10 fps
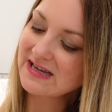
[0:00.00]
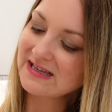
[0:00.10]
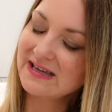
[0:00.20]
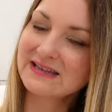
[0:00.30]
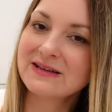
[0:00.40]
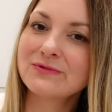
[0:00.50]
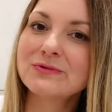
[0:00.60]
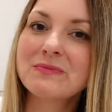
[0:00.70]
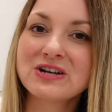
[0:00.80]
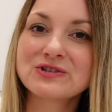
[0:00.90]
Yeah, they will
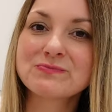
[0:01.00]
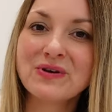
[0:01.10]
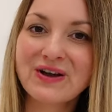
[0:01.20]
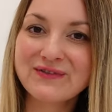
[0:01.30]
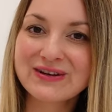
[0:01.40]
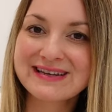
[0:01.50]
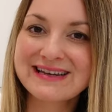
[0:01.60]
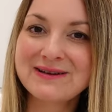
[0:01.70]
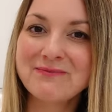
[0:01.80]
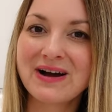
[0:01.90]
match
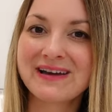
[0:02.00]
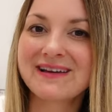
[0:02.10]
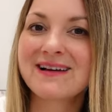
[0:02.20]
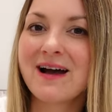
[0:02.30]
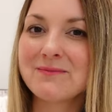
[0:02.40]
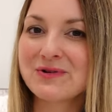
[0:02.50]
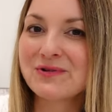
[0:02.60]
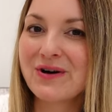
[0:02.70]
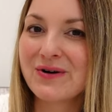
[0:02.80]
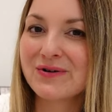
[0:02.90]
perfectly my camo
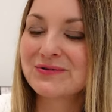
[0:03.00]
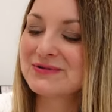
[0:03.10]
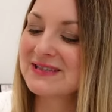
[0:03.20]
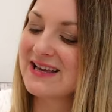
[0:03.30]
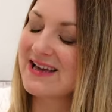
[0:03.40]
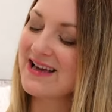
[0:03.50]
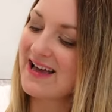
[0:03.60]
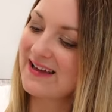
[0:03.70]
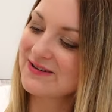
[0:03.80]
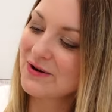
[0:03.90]
coat
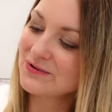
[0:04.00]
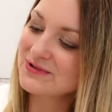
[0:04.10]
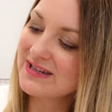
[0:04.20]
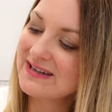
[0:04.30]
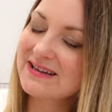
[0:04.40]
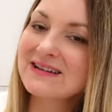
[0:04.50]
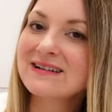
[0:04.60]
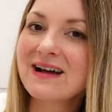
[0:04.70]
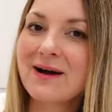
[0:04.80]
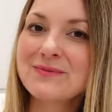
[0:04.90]
and all the
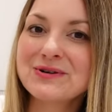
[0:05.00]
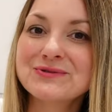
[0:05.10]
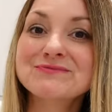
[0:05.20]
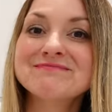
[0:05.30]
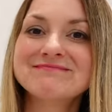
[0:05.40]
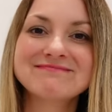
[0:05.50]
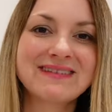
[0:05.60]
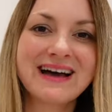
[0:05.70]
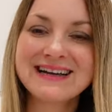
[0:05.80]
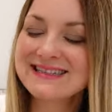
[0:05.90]
camo
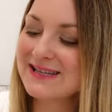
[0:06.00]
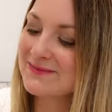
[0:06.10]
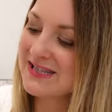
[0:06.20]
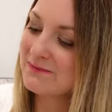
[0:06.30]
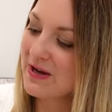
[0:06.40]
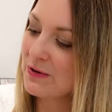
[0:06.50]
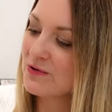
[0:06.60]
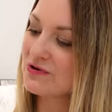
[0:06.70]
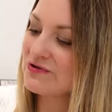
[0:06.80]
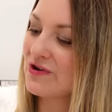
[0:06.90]
items in my
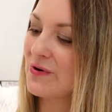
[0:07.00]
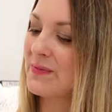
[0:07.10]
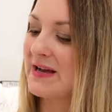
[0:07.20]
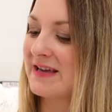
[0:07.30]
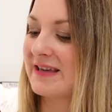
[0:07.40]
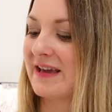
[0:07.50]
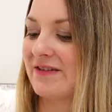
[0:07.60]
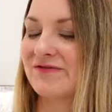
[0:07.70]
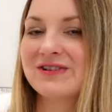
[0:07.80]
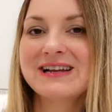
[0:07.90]
wardrobe. Yeah,
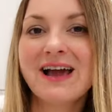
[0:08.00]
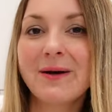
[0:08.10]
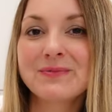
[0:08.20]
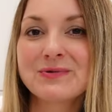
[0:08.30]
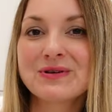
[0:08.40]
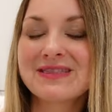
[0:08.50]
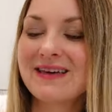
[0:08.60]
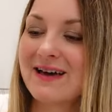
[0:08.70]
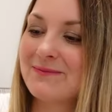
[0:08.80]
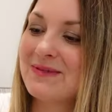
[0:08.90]
really happy with
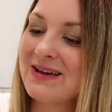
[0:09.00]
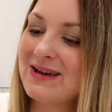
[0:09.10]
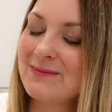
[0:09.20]
them.